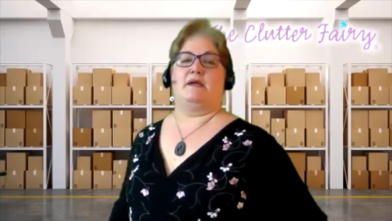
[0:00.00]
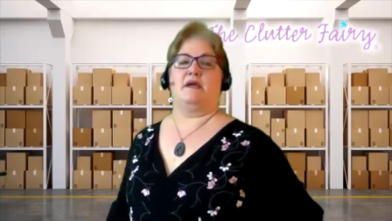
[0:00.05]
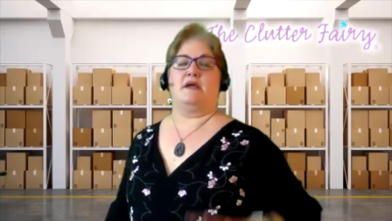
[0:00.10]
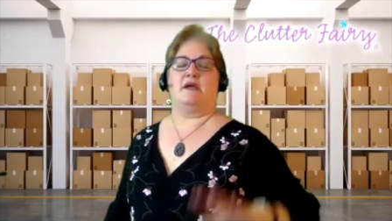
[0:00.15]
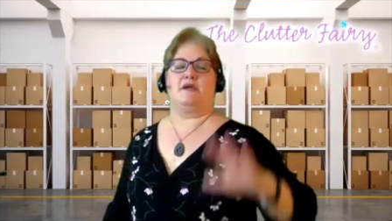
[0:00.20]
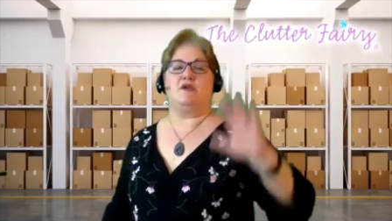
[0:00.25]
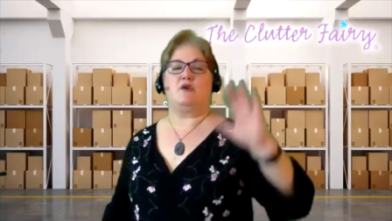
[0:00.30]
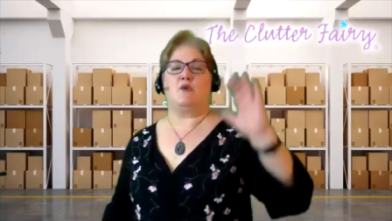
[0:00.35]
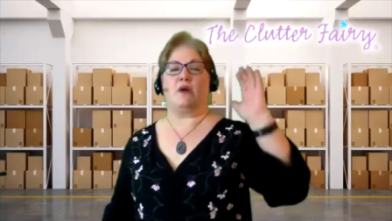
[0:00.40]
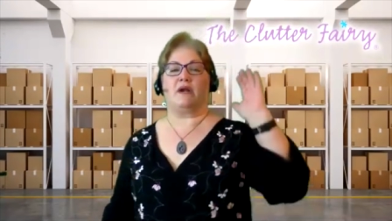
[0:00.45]

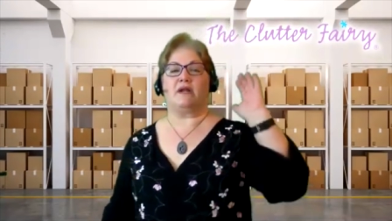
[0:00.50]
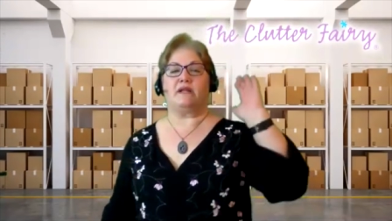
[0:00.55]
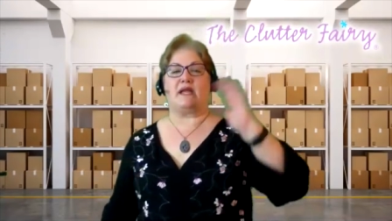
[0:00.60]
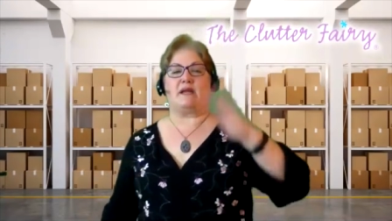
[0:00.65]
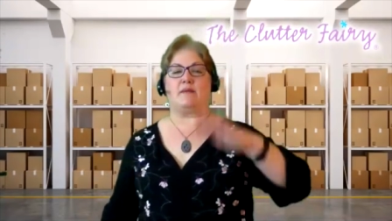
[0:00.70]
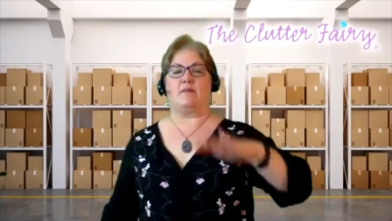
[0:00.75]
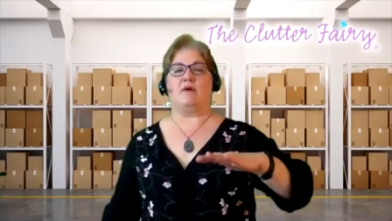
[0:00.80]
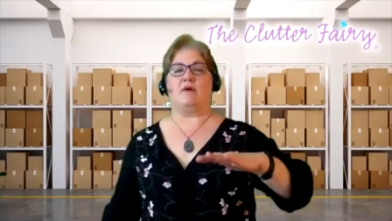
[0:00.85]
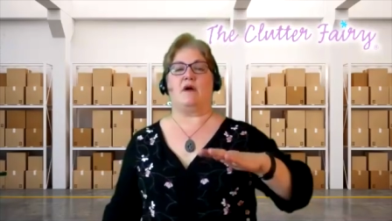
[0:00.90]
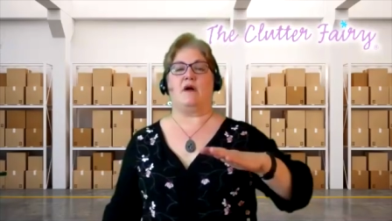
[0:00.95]
You want to
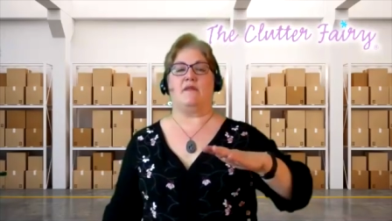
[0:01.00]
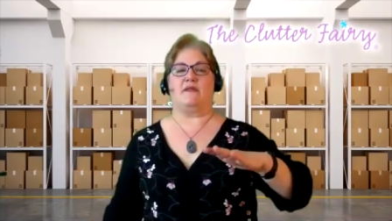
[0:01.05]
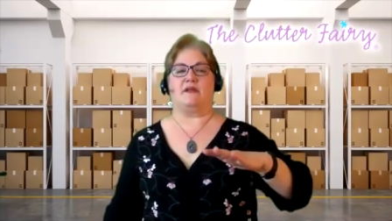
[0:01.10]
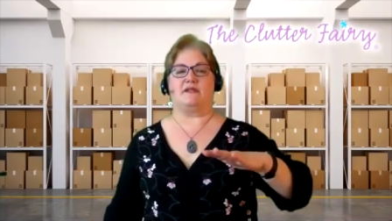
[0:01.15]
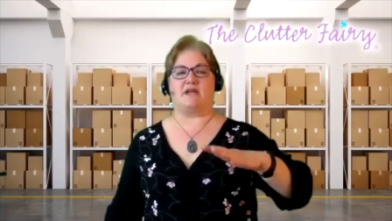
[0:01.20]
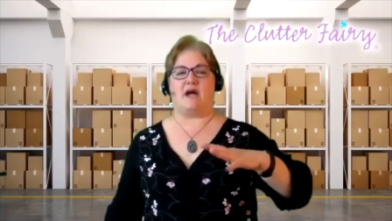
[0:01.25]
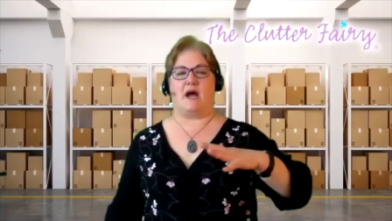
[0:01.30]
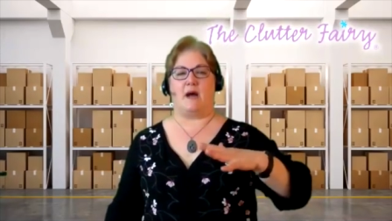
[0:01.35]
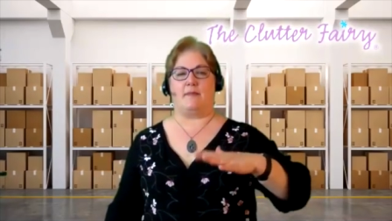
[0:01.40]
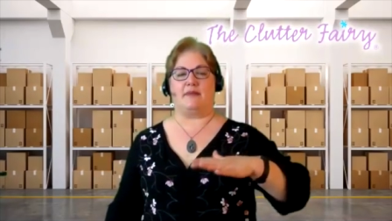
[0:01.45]
label on the
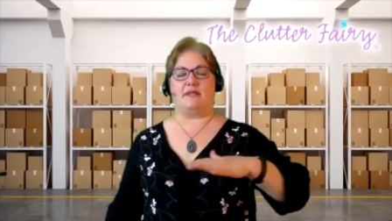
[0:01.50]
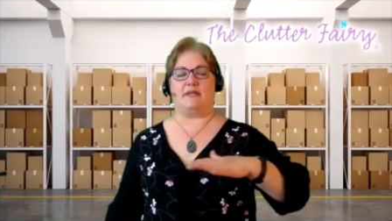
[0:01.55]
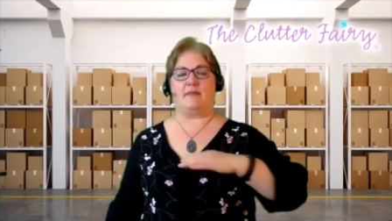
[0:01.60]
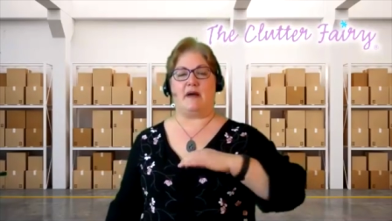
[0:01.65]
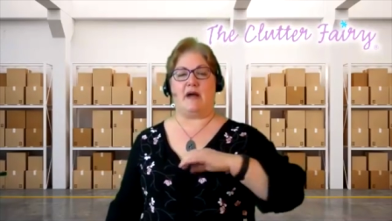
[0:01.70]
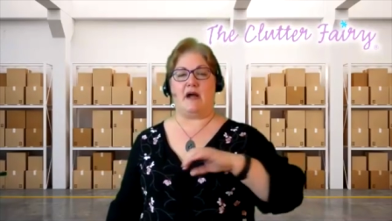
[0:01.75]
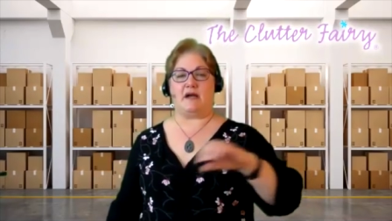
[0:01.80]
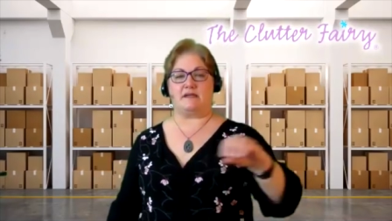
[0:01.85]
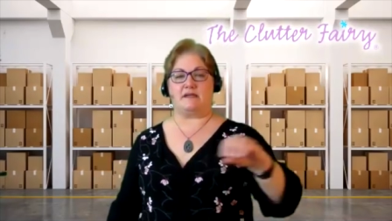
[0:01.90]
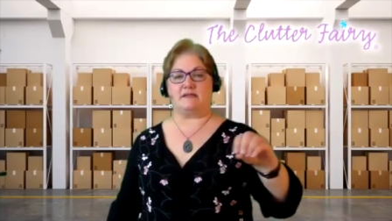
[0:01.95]
top of the
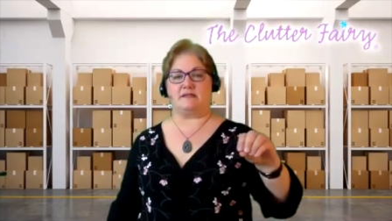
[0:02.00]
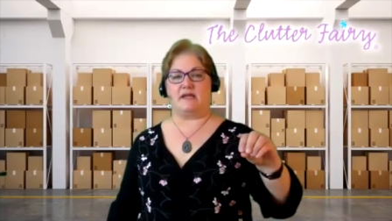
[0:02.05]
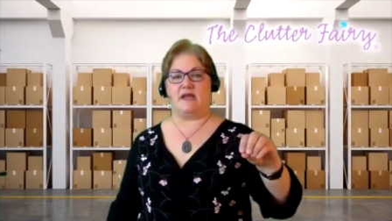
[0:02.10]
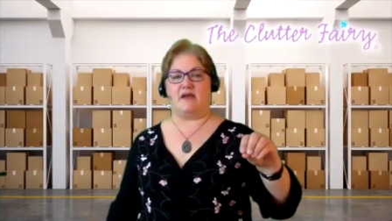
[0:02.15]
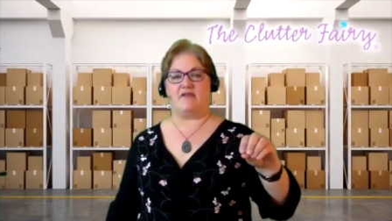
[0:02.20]
box.